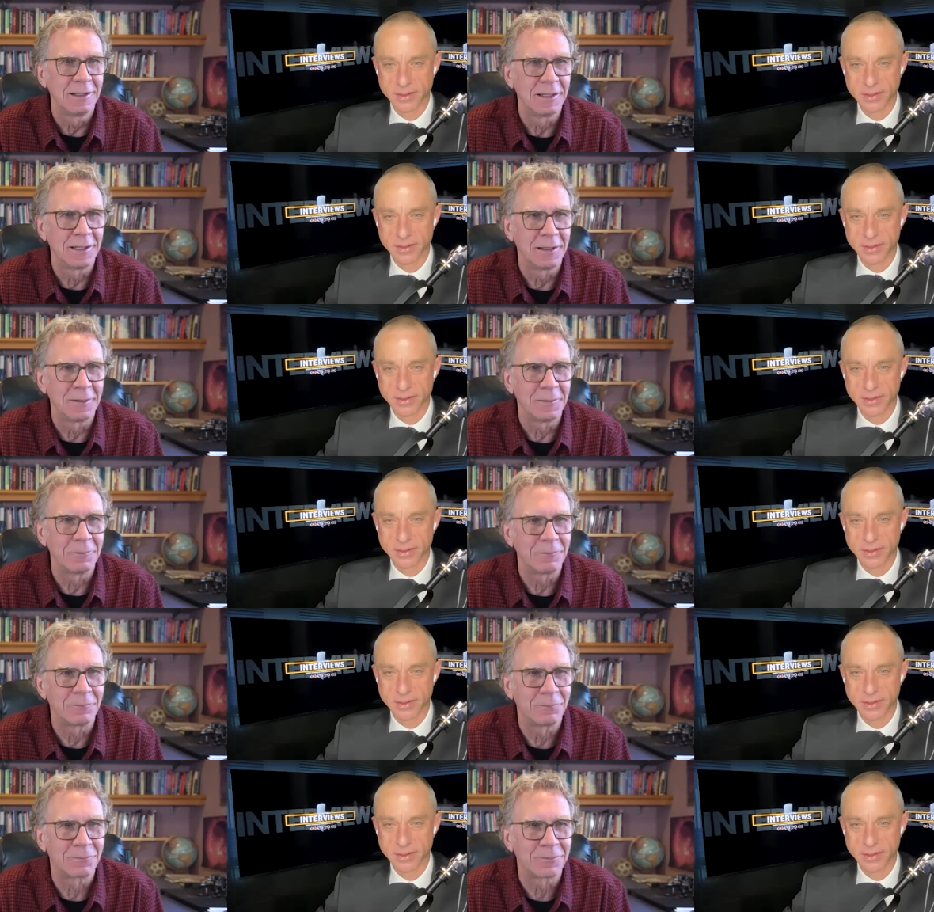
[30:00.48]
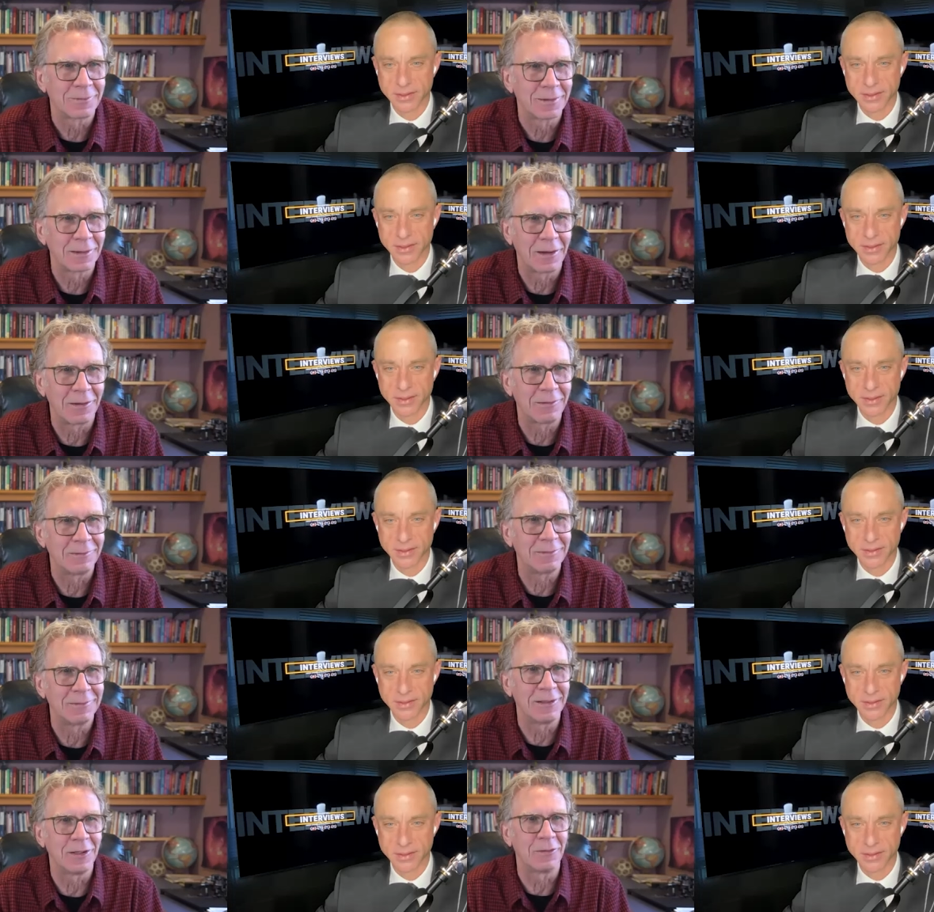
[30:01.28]
Speaker 1: um,
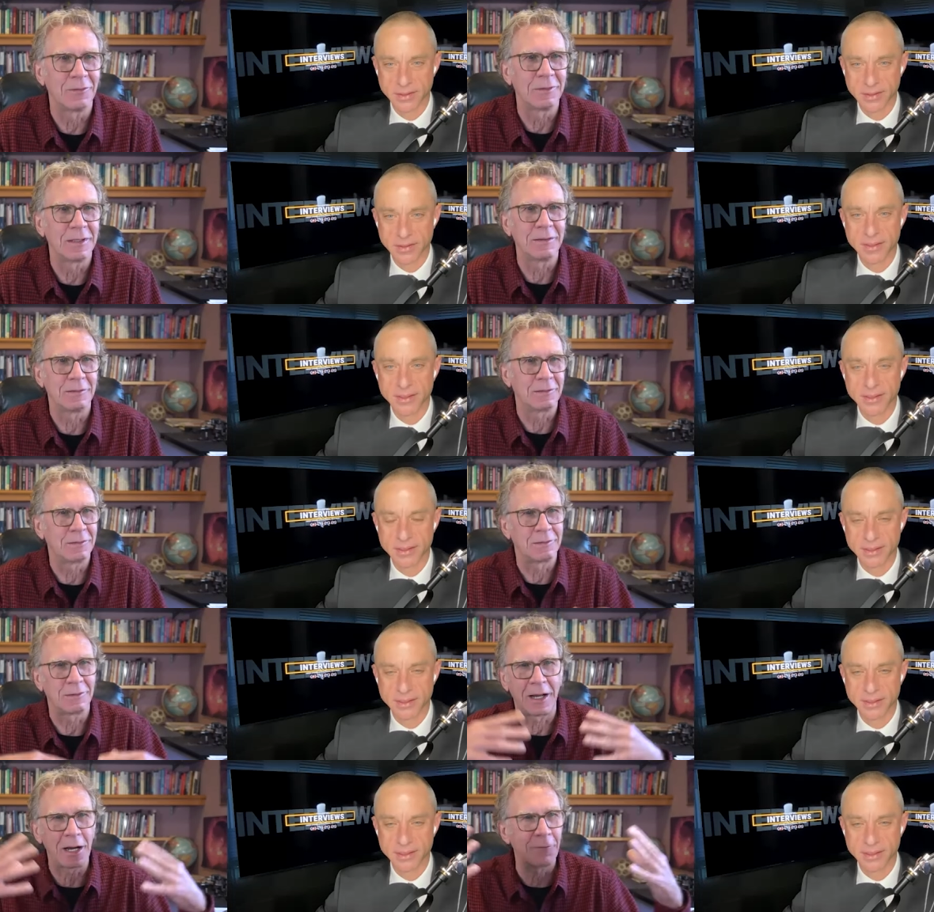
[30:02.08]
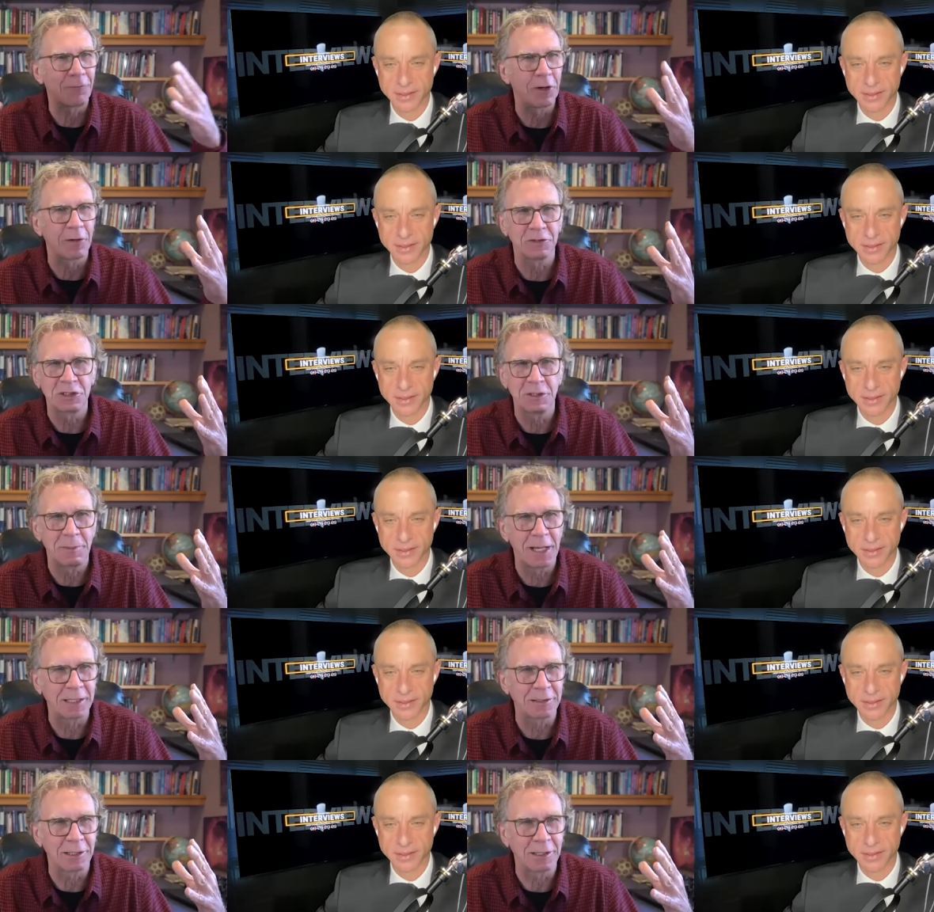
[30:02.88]
you know, higher frequency
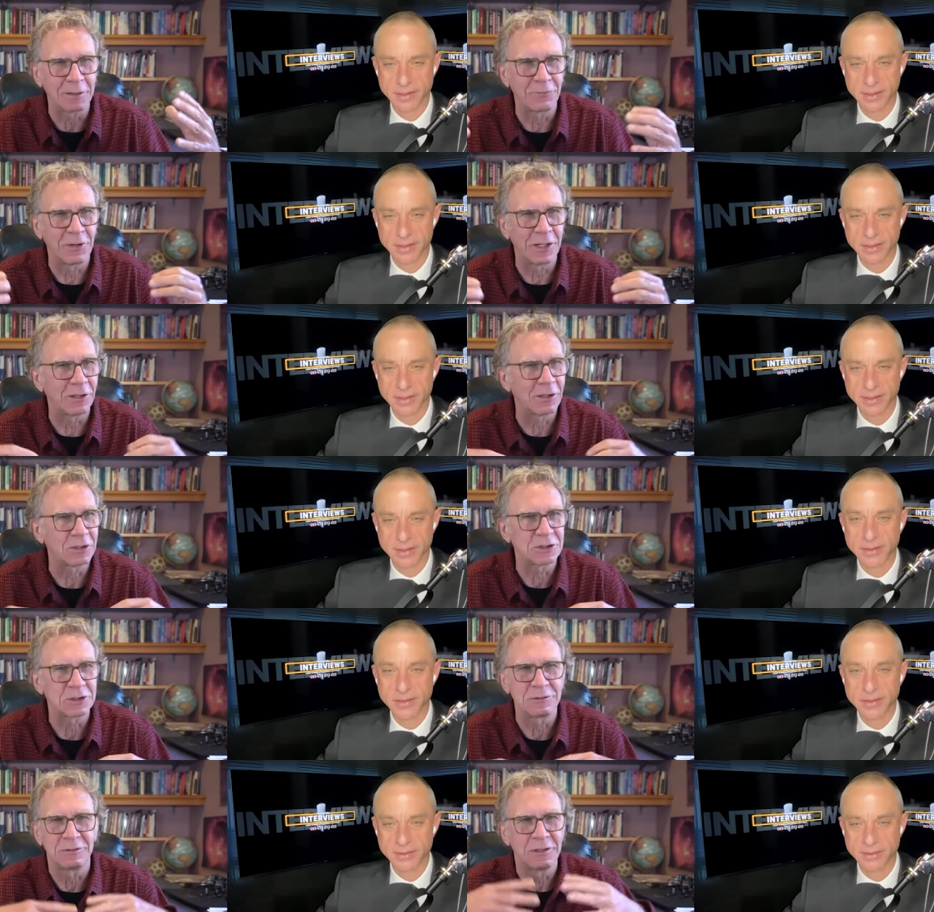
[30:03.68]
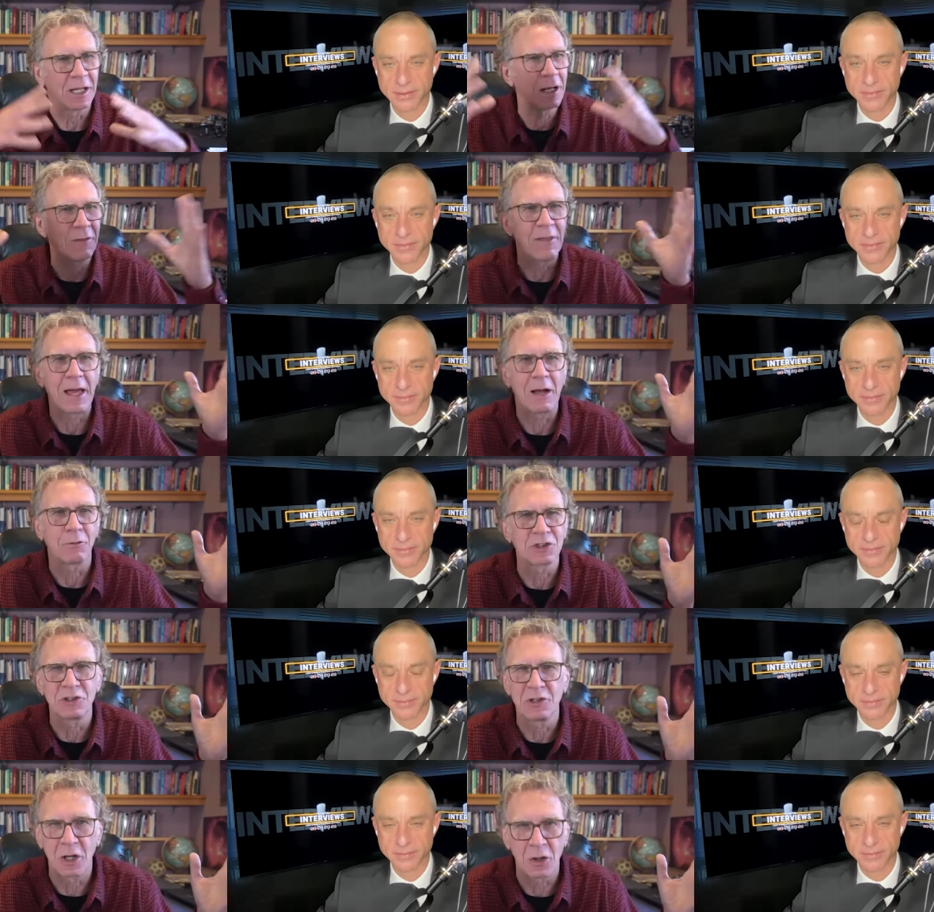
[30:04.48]
magnetic fields. None of that
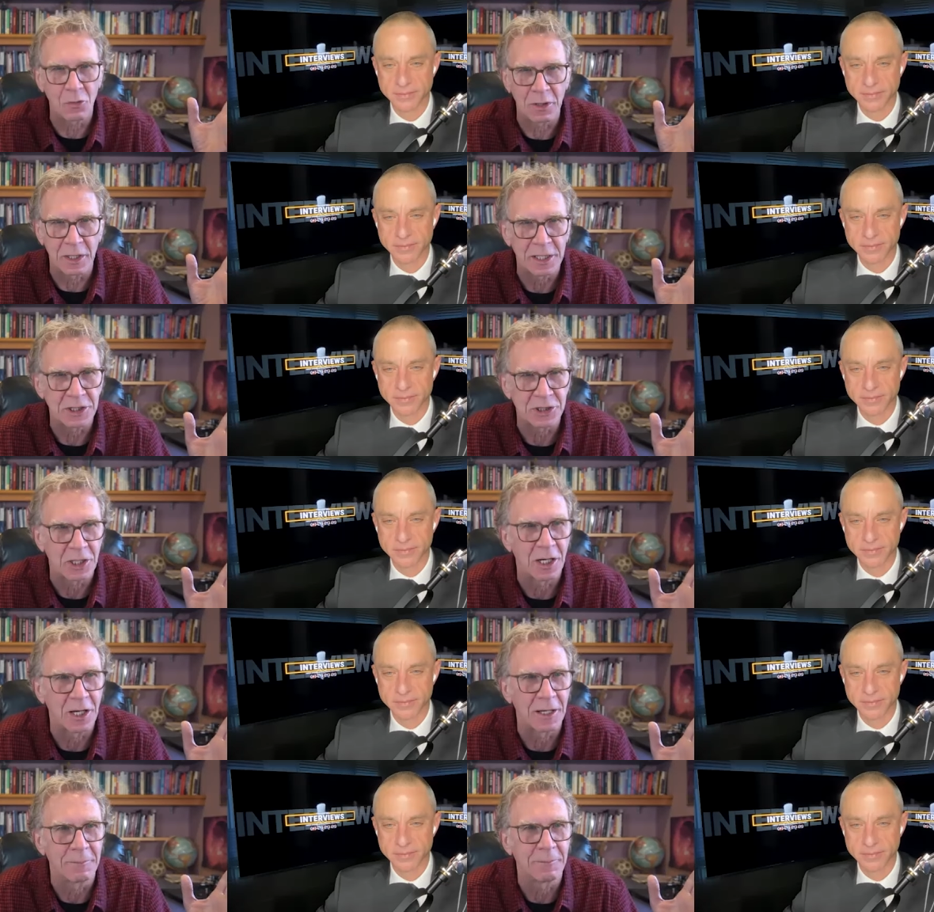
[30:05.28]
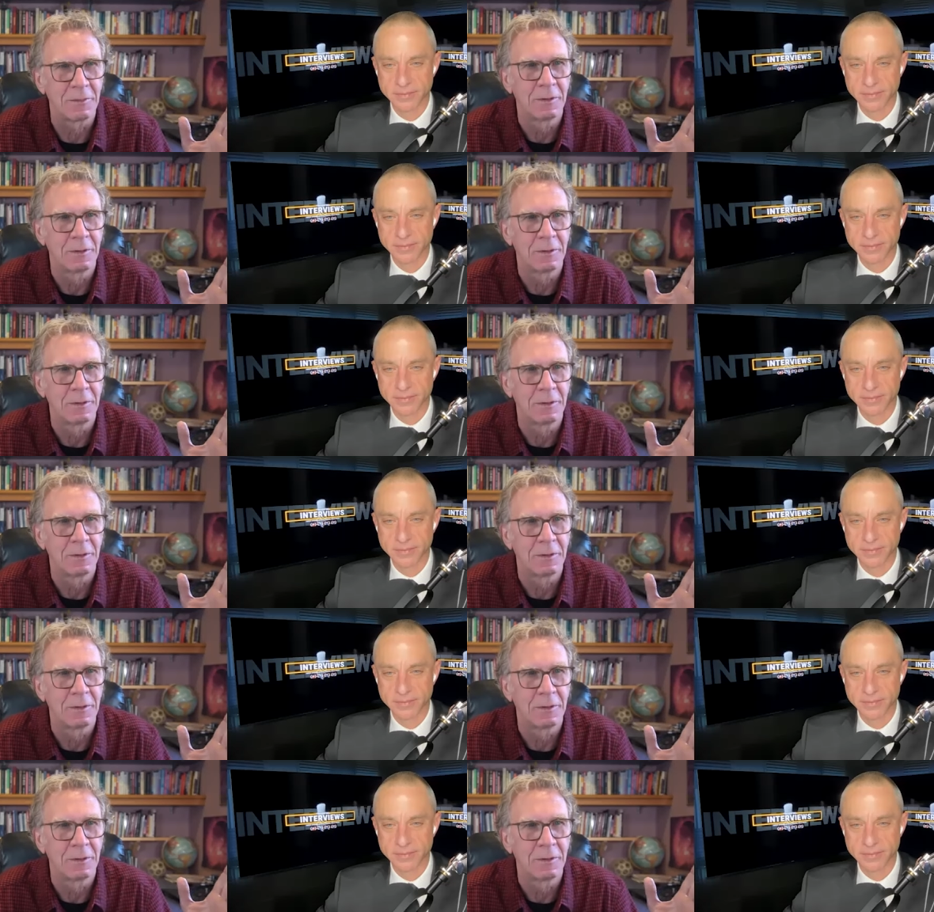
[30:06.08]
was known in his time.